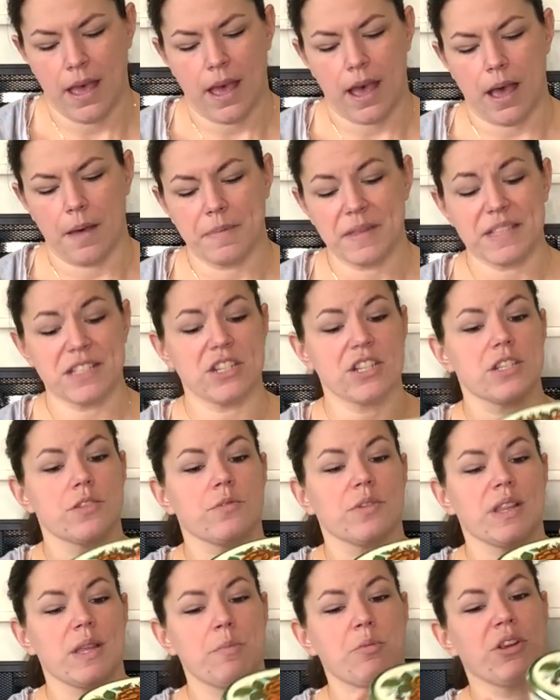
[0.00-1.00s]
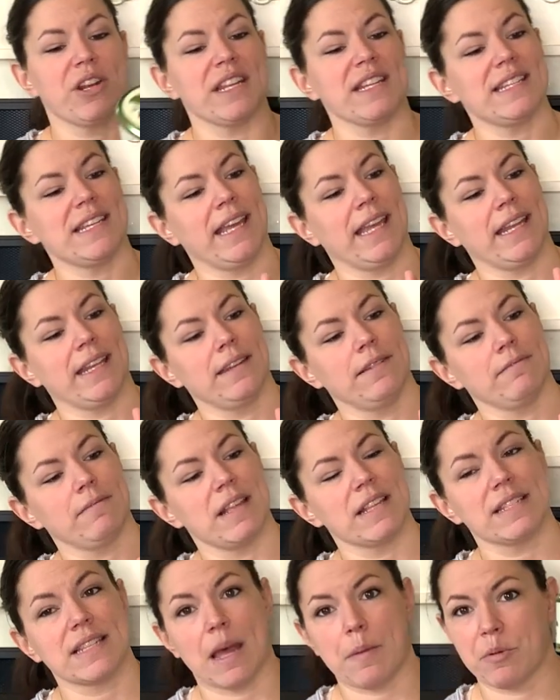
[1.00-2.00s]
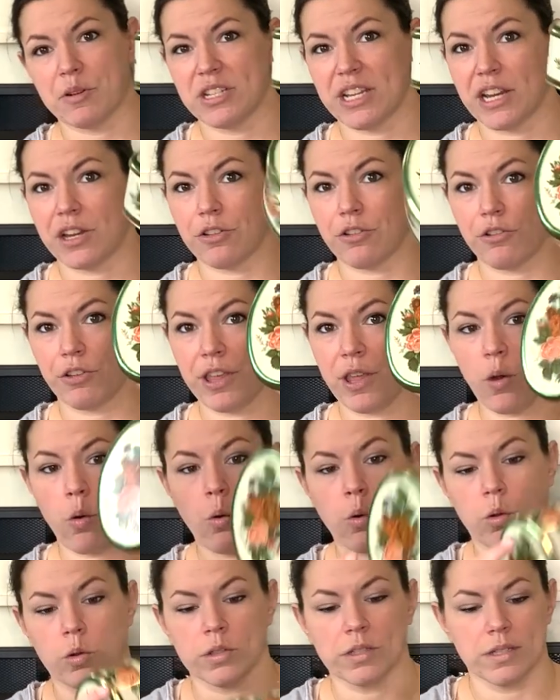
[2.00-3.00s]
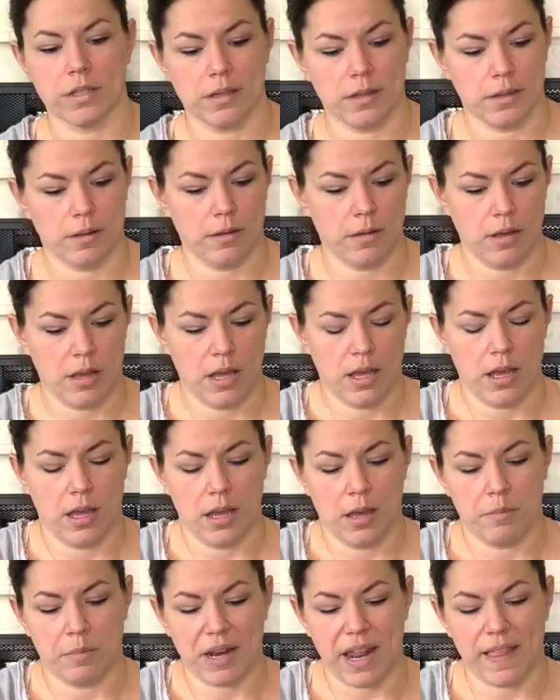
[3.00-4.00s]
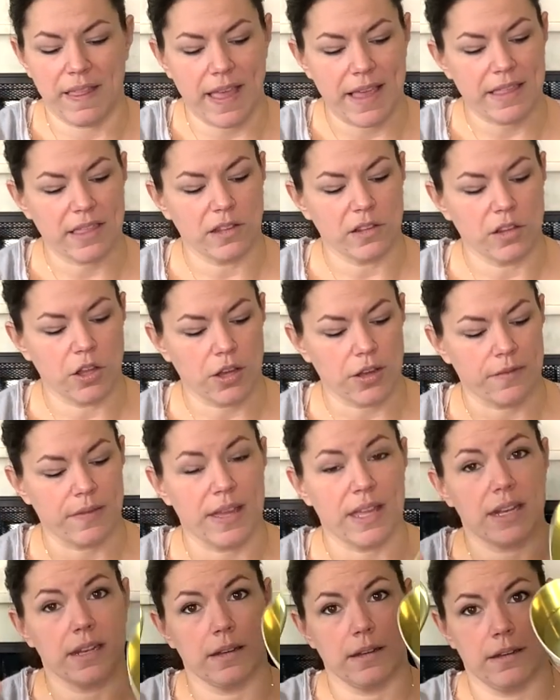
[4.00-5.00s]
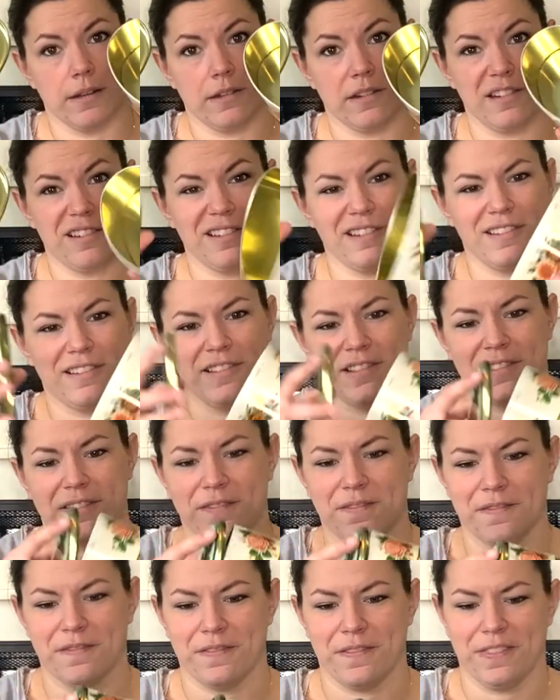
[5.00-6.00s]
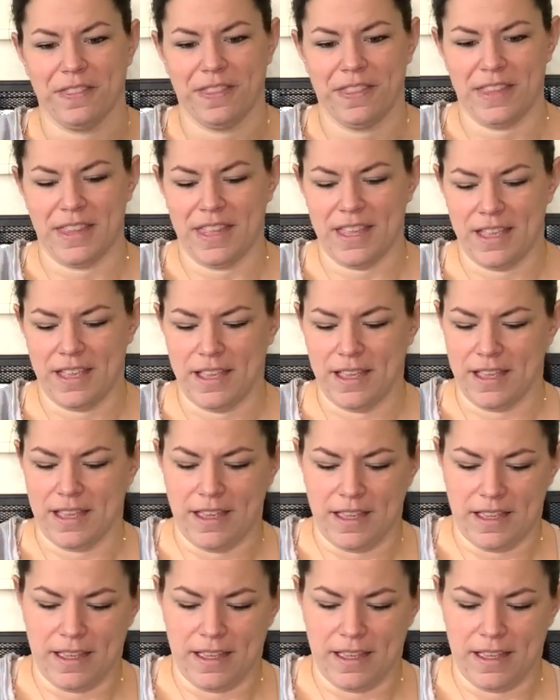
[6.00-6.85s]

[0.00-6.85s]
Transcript: Um, this is just a really pretty tin. It's not particularly old, but I like the look of it. That